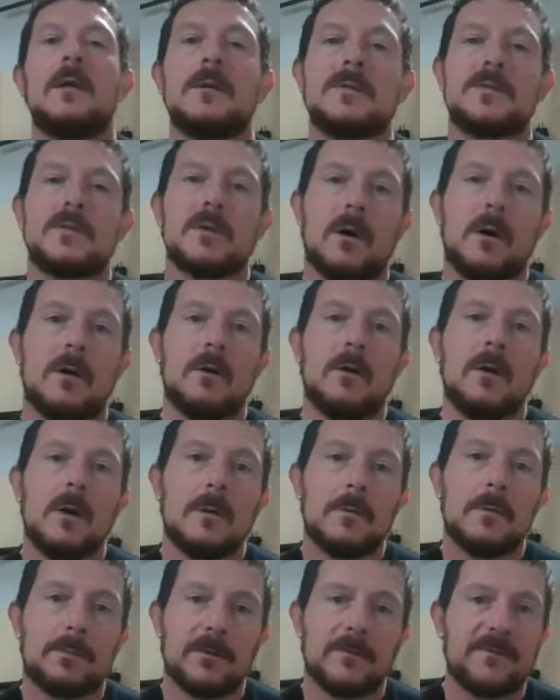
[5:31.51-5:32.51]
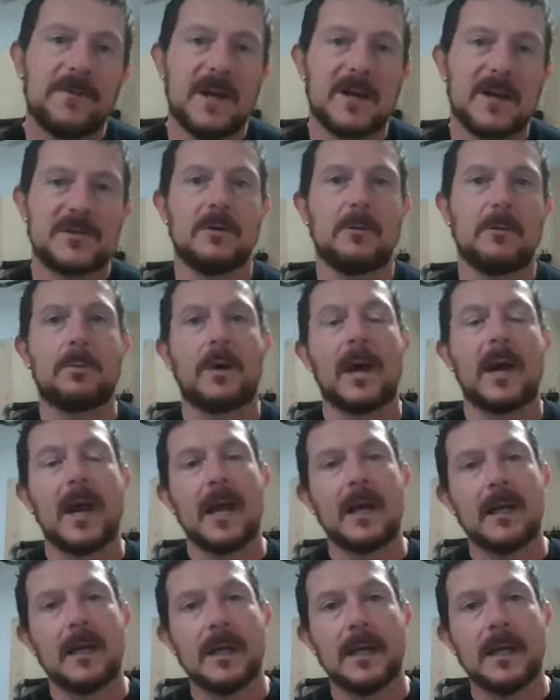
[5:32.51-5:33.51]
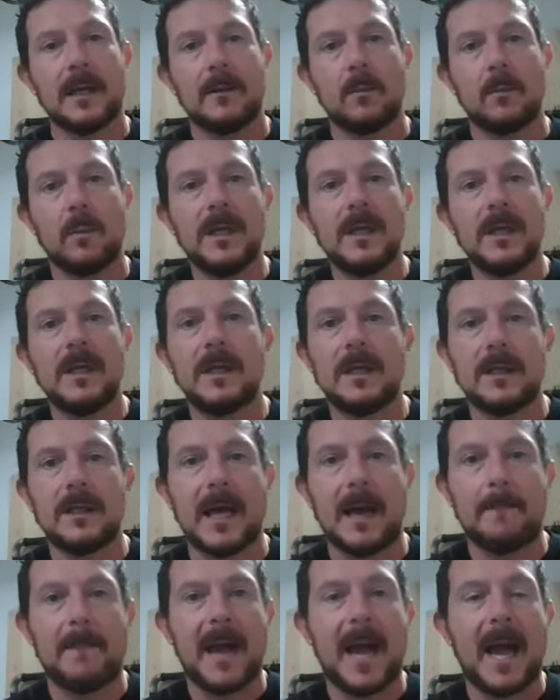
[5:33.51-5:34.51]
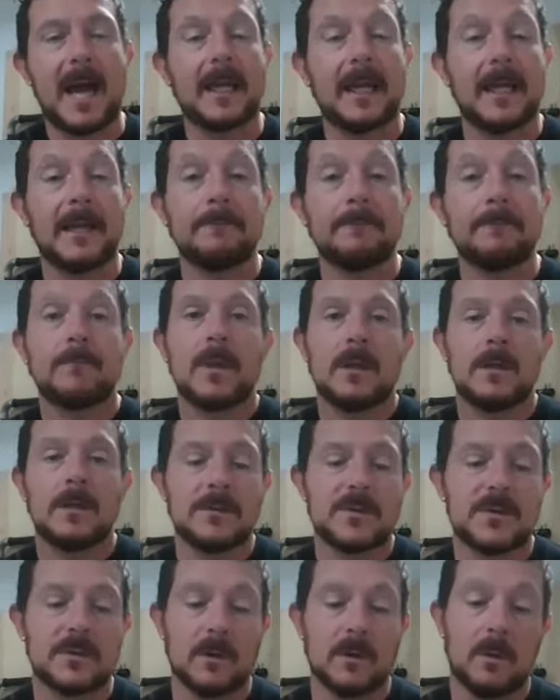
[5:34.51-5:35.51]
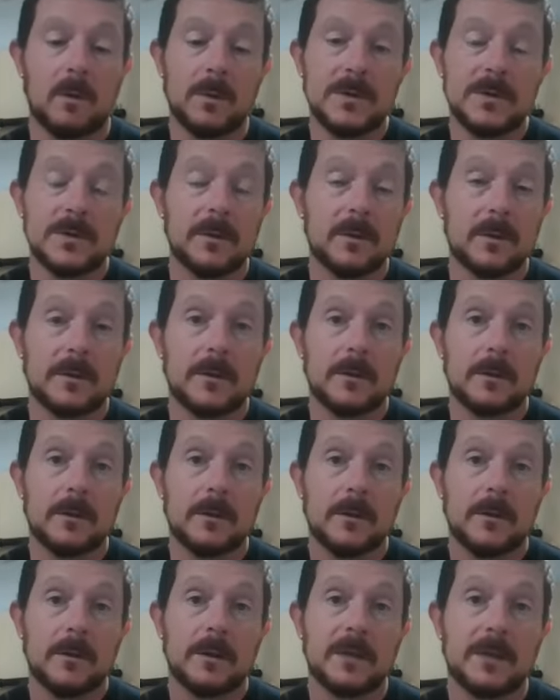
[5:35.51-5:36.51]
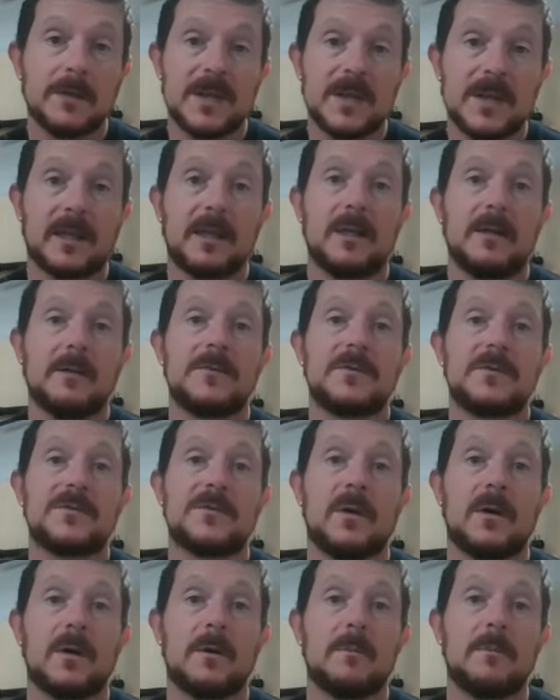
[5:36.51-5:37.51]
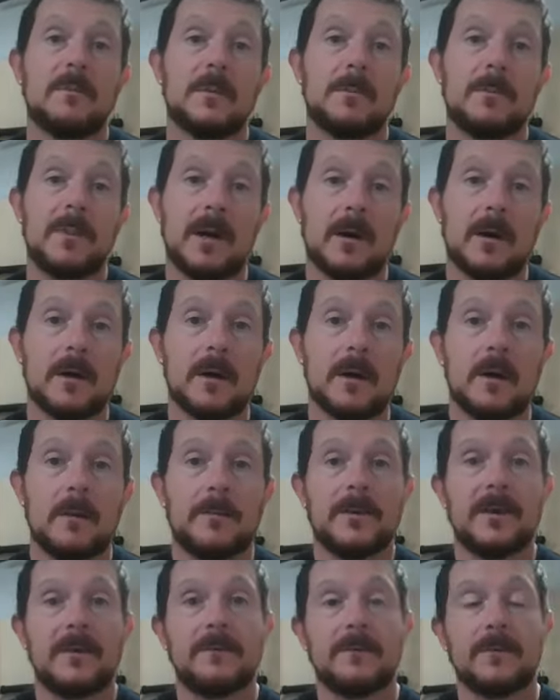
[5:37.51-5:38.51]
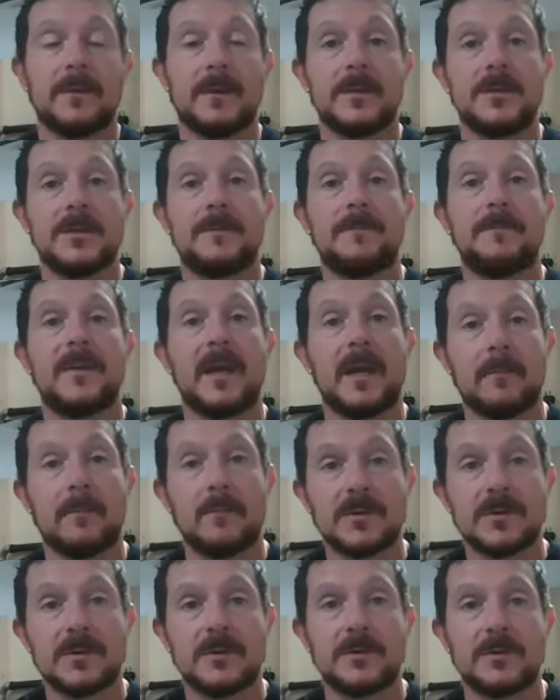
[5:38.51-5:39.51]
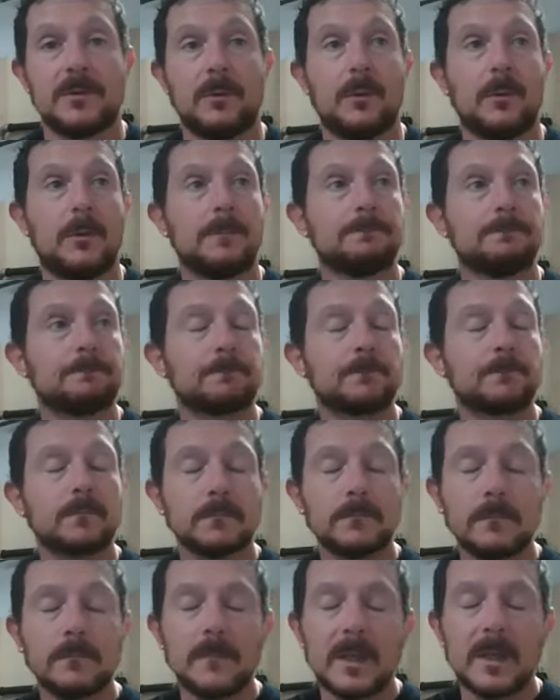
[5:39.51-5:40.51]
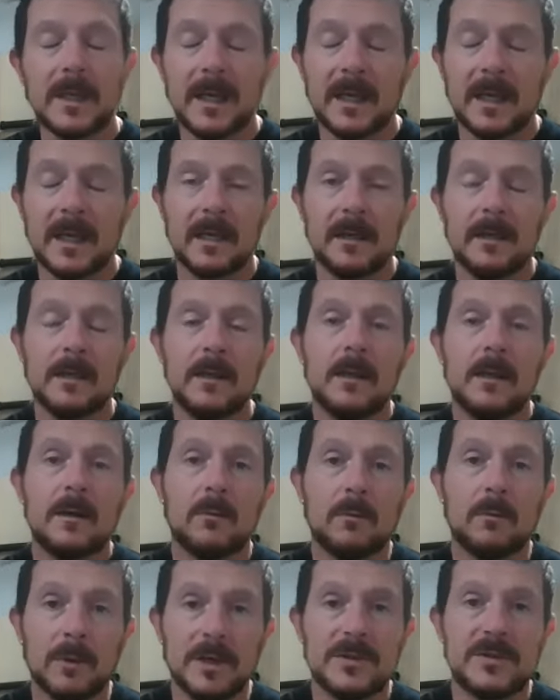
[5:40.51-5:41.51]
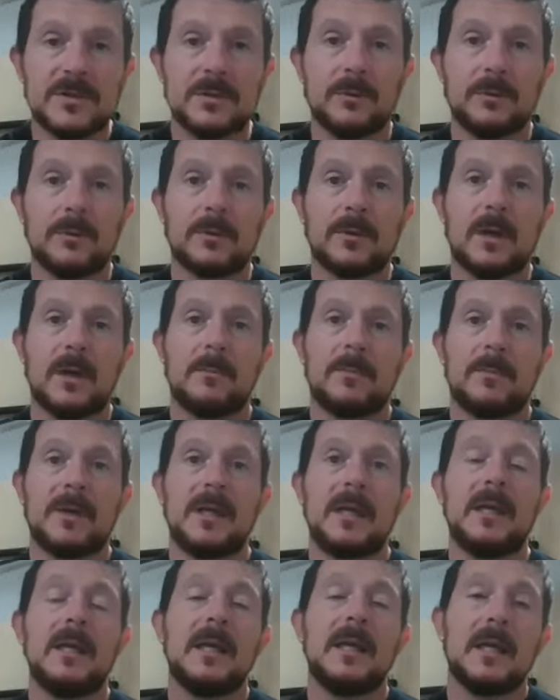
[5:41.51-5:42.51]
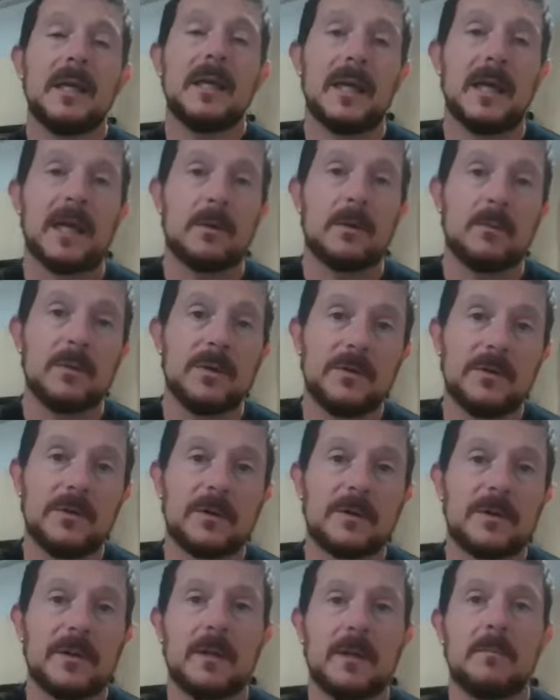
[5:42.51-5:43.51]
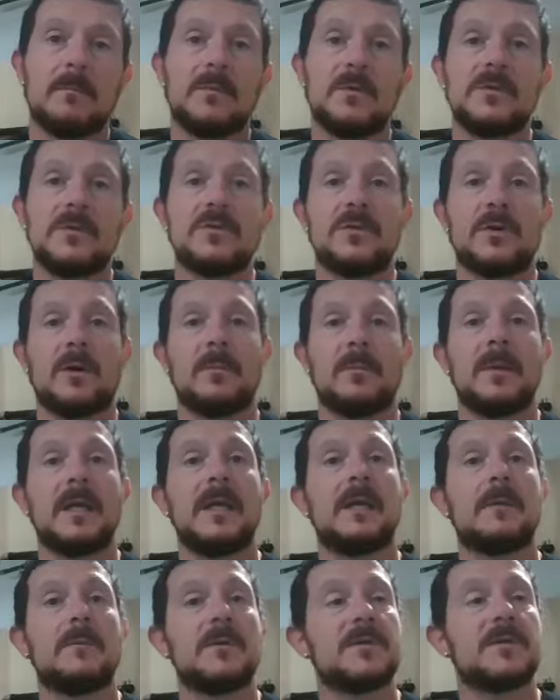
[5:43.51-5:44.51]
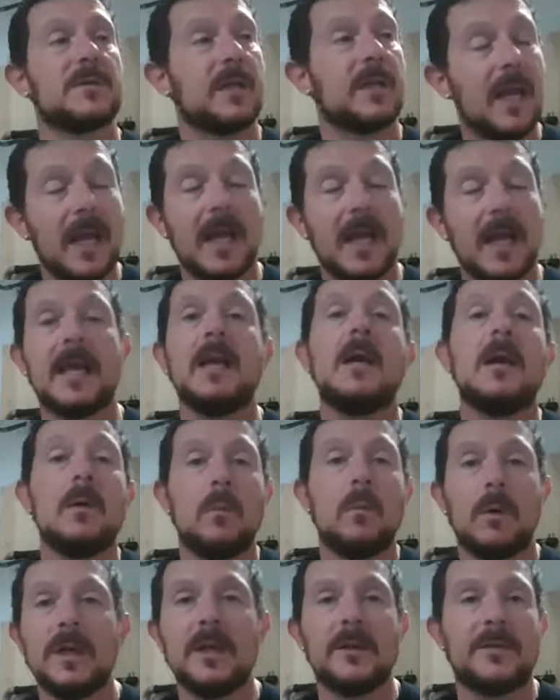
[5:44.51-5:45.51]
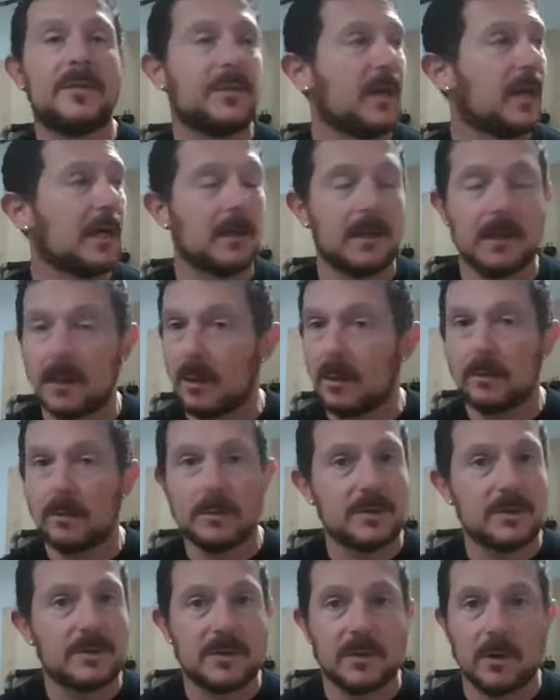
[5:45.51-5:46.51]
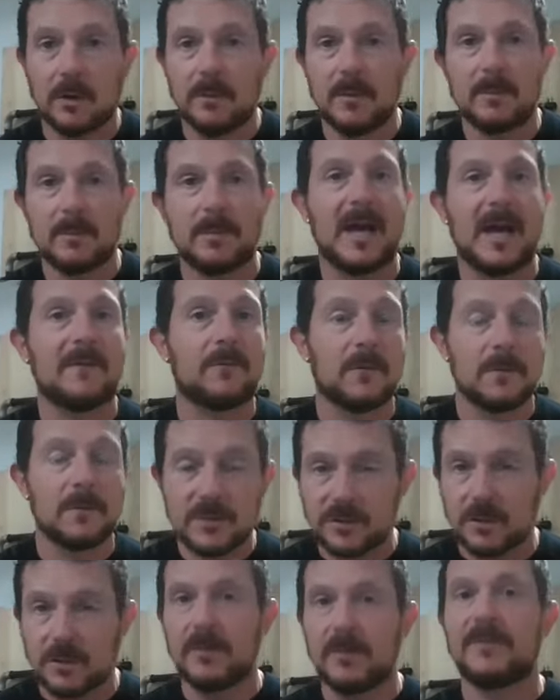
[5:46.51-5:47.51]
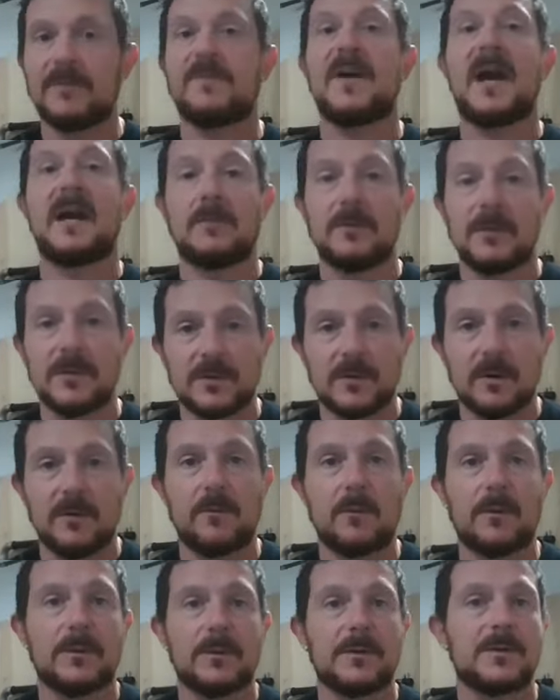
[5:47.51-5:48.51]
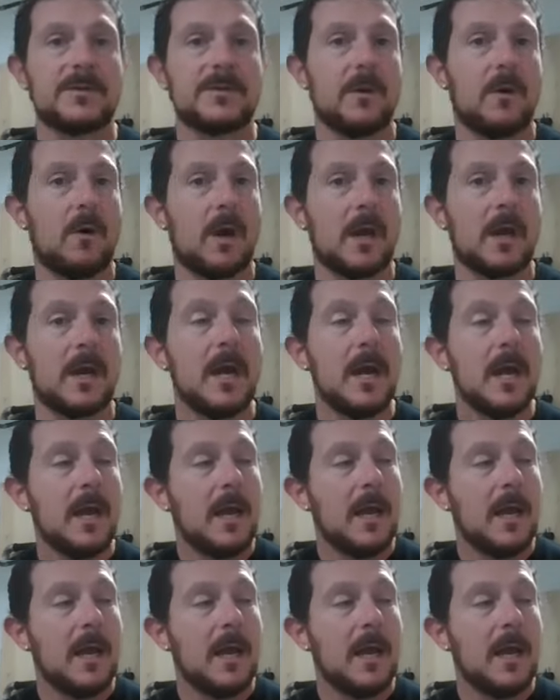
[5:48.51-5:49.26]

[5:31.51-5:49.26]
So professional brand, and we needed that backing. And so we took executives from the parent company of Rigid, Emerson Tool, and Ridge Tool Company, and we took them to Germany and we said, hey, what do you think? You know, we showed them the platform, showed them the factory, so forth and so on.